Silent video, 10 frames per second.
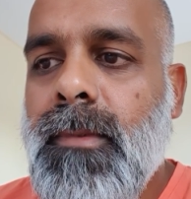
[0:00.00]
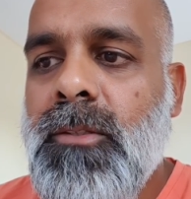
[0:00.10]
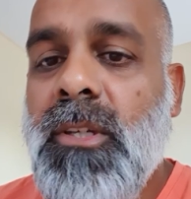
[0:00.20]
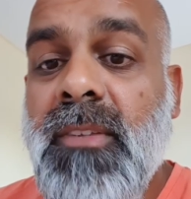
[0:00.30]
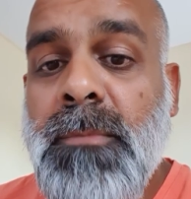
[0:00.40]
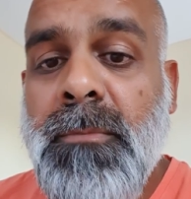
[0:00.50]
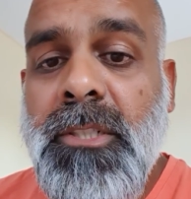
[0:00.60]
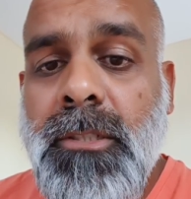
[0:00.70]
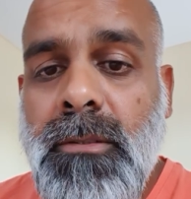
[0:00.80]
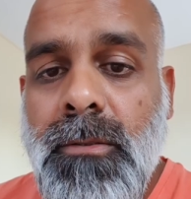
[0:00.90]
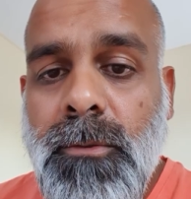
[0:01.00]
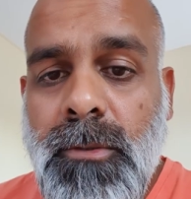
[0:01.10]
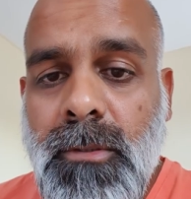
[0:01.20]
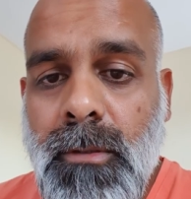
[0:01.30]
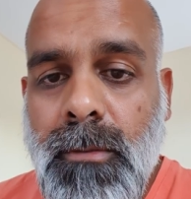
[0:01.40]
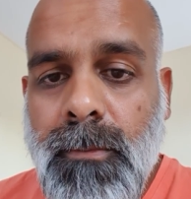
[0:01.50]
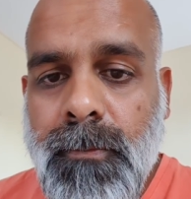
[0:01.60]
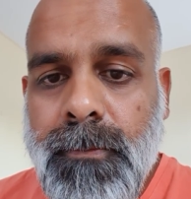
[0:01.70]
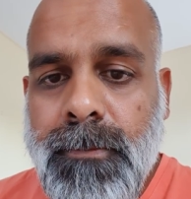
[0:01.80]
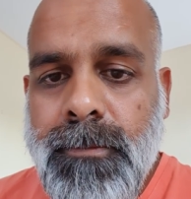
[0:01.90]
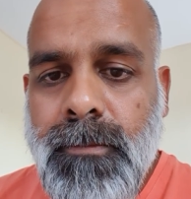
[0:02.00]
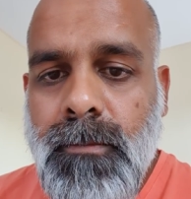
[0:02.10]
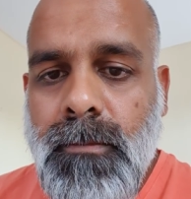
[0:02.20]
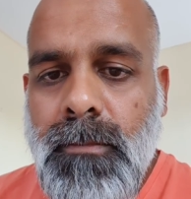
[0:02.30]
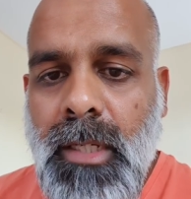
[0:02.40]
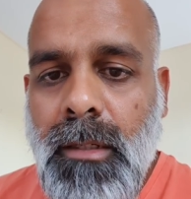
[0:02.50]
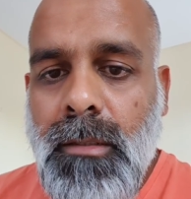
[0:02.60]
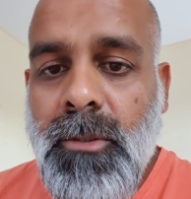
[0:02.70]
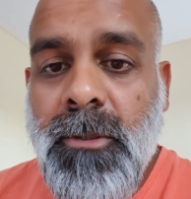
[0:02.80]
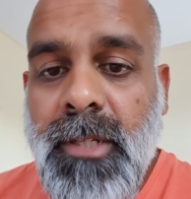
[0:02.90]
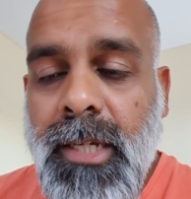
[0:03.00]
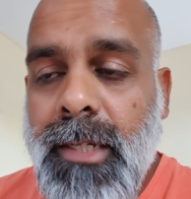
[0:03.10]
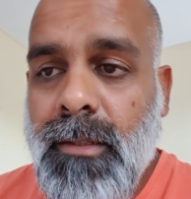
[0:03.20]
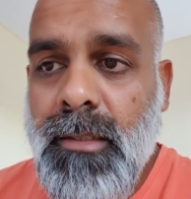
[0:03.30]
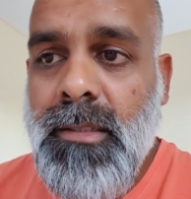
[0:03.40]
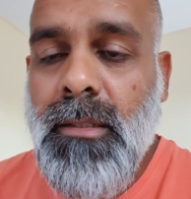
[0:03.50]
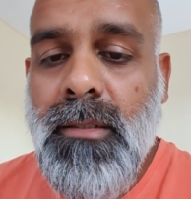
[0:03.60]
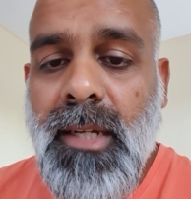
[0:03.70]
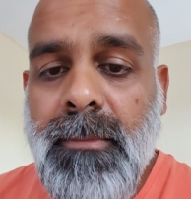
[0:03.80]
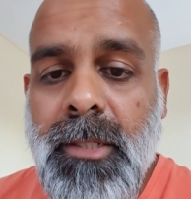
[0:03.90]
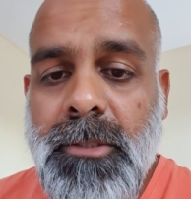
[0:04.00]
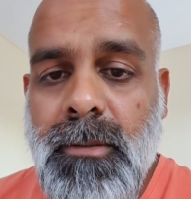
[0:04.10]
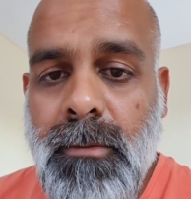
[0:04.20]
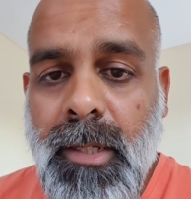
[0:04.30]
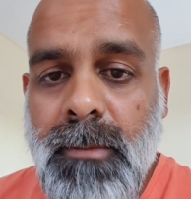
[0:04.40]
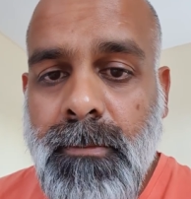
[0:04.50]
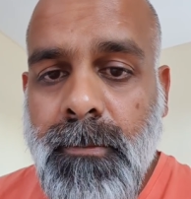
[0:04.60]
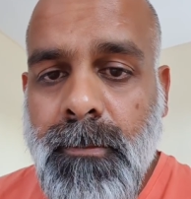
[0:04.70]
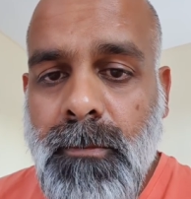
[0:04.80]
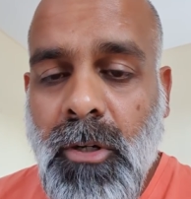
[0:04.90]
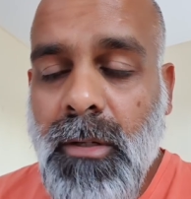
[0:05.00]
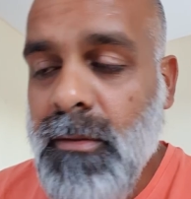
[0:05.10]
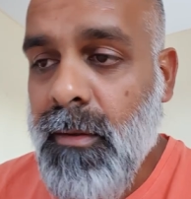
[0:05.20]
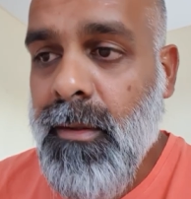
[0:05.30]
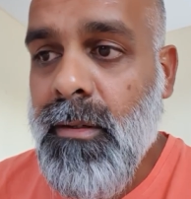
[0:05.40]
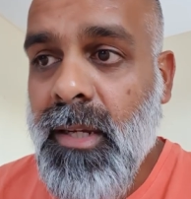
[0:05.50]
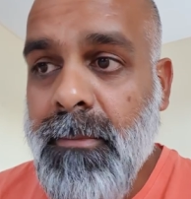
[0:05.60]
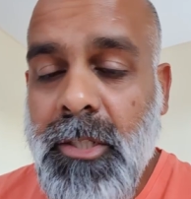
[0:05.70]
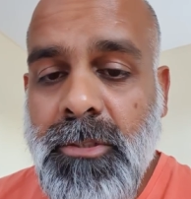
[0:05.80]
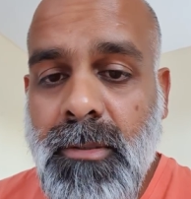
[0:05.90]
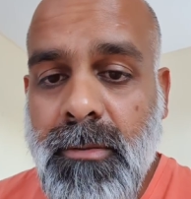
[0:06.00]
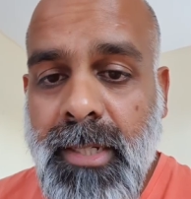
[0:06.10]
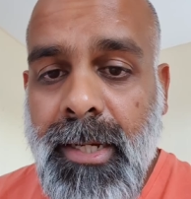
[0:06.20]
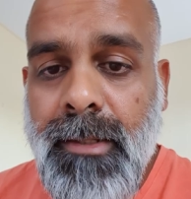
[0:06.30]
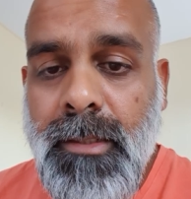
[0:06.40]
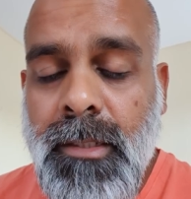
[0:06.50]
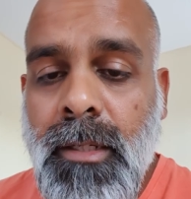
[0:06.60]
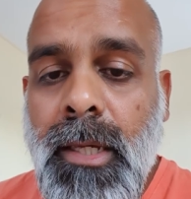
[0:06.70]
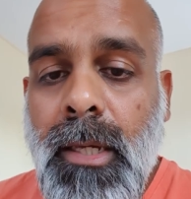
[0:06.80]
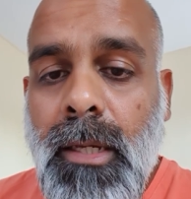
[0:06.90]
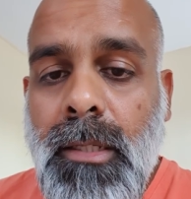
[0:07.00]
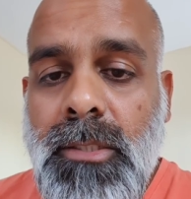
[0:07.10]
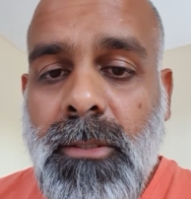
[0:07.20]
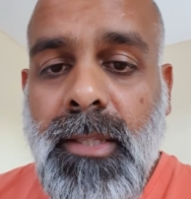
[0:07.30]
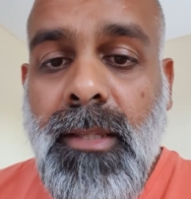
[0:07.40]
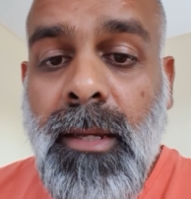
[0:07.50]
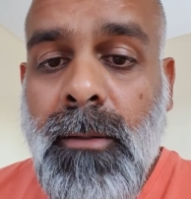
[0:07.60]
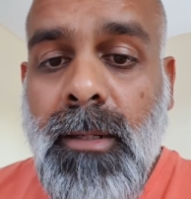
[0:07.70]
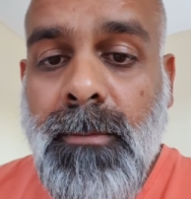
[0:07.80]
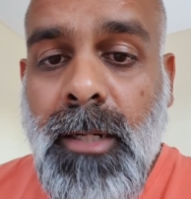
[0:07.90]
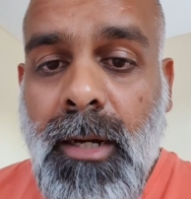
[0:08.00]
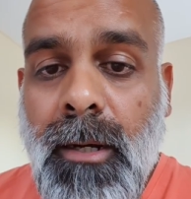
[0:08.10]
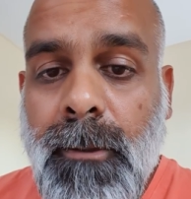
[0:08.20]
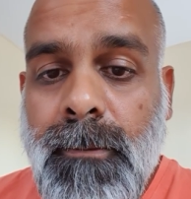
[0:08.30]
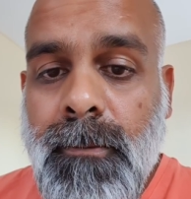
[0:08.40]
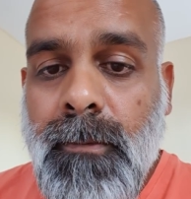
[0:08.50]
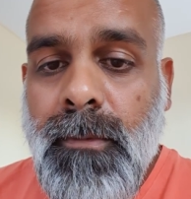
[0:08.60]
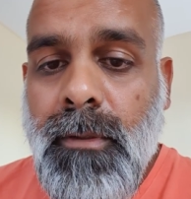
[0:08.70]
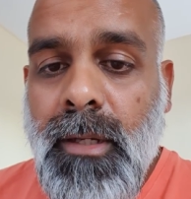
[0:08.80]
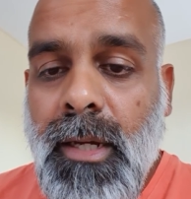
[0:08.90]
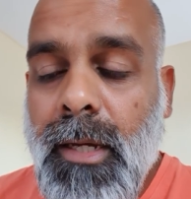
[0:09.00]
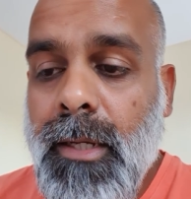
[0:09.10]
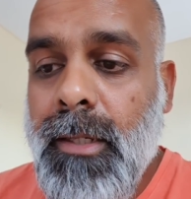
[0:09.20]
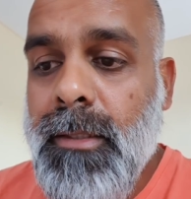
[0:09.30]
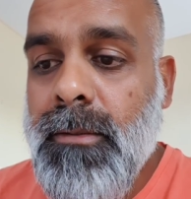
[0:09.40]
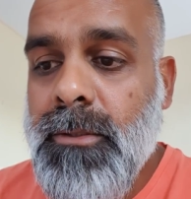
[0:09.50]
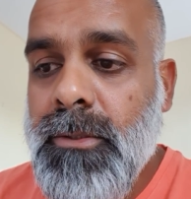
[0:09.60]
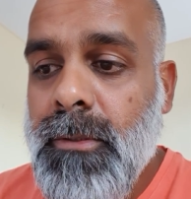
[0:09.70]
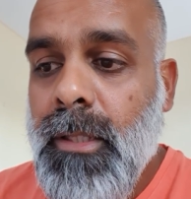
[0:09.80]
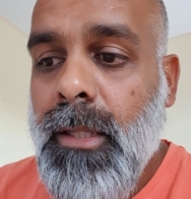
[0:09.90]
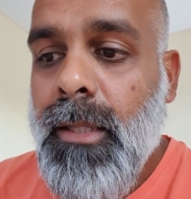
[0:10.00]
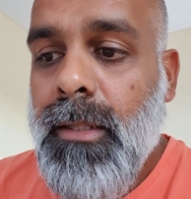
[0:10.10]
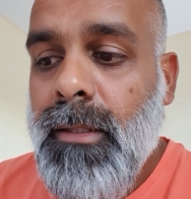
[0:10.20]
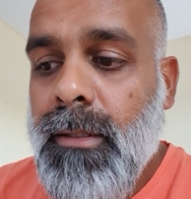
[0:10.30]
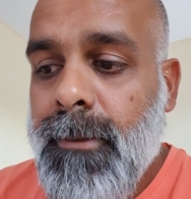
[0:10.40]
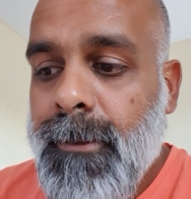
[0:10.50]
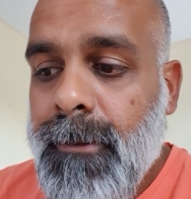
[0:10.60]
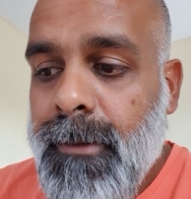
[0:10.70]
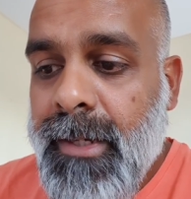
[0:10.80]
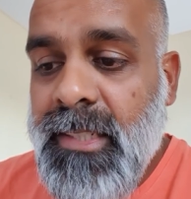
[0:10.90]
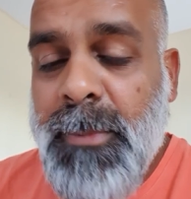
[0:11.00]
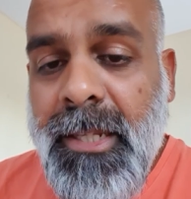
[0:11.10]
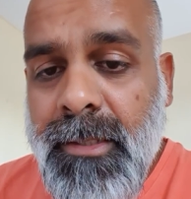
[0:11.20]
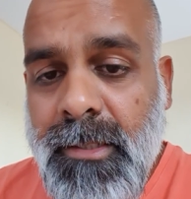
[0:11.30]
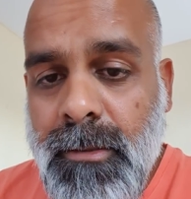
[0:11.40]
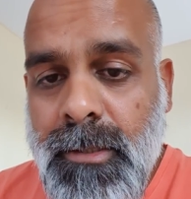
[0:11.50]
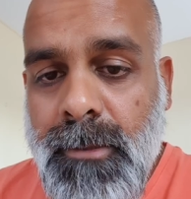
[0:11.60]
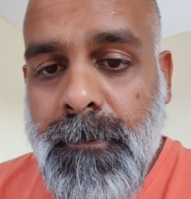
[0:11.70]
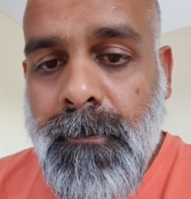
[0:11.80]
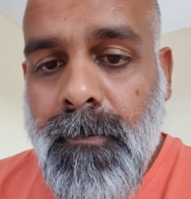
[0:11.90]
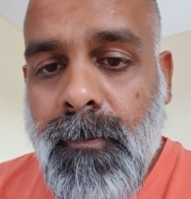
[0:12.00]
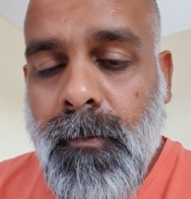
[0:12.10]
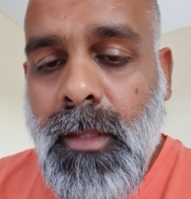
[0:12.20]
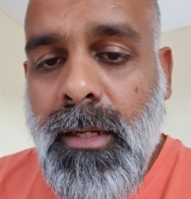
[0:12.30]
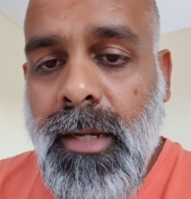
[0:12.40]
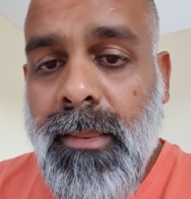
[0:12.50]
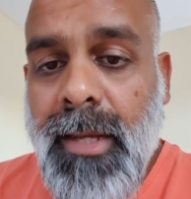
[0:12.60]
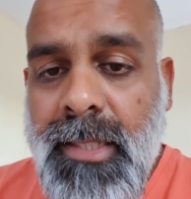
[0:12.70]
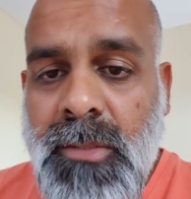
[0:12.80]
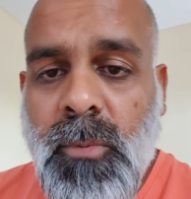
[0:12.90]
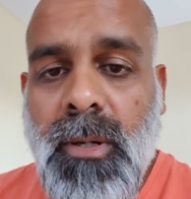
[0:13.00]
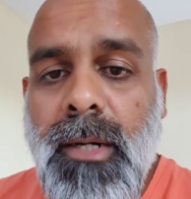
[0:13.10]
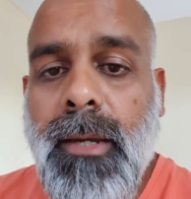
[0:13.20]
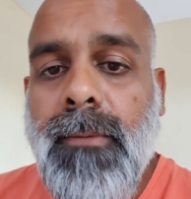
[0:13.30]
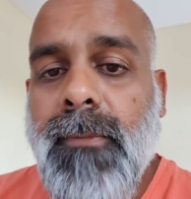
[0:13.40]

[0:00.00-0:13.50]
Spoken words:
give them permission to do so, to create this third dimensional realm or third dimensional reality, so that they could come down and experience this. And that's why